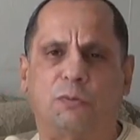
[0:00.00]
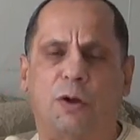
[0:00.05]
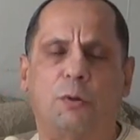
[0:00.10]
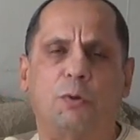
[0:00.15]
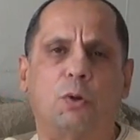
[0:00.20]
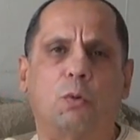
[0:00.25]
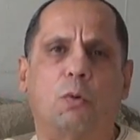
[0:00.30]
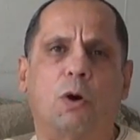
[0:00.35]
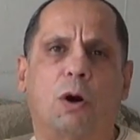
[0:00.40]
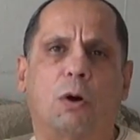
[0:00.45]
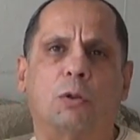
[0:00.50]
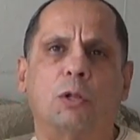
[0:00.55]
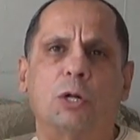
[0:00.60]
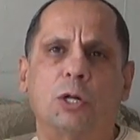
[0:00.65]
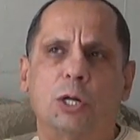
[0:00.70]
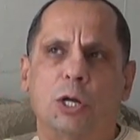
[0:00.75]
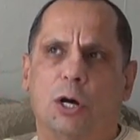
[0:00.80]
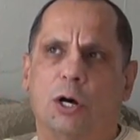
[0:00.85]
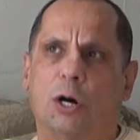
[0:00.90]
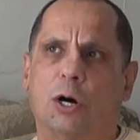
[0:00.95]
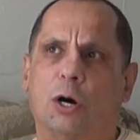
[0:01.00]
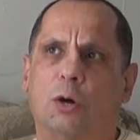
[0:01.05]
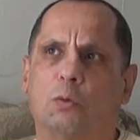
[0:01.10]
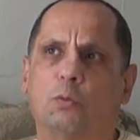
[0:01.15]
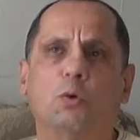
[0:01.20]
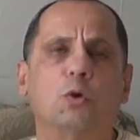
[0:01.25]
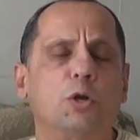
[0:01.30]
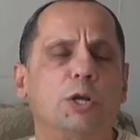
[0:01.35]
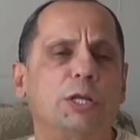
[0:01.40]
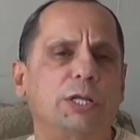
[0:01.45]
very well
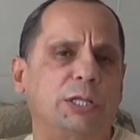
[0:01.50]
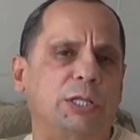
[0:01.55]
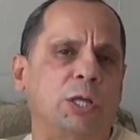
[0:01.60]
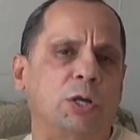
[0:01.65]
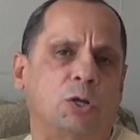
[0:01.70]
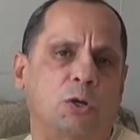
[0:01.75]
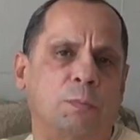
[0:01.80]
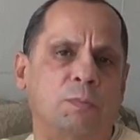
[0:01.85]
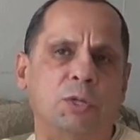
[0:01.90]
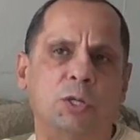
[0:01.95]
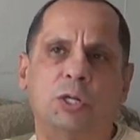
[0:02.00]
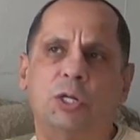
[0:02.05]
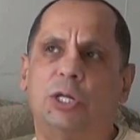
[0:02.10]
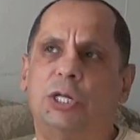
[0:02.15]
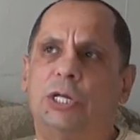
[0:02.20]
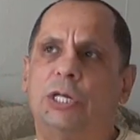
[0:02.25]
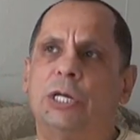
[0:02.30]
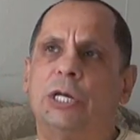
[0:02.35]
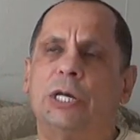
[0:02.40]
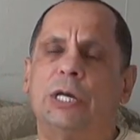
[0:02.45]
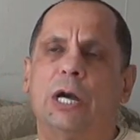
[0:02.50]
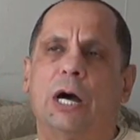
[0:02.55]
rooted in the community,